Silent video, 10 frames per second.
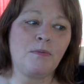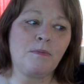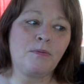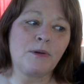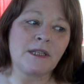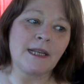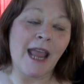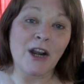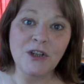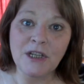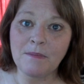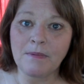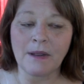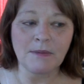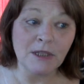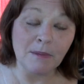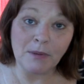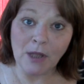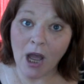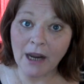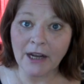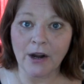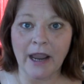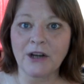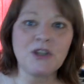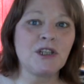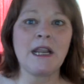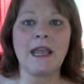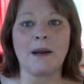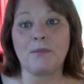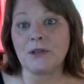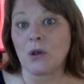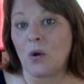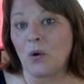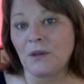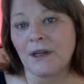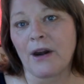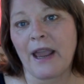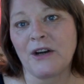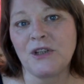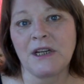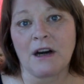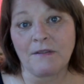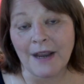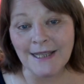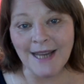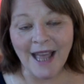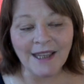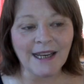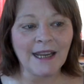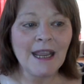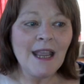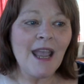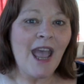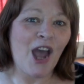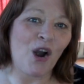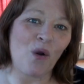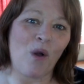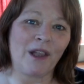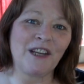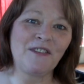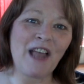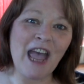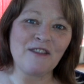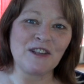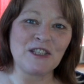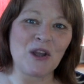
puts a block in our energy, and it puts a hold on our energy and our vitality and our quality of life. And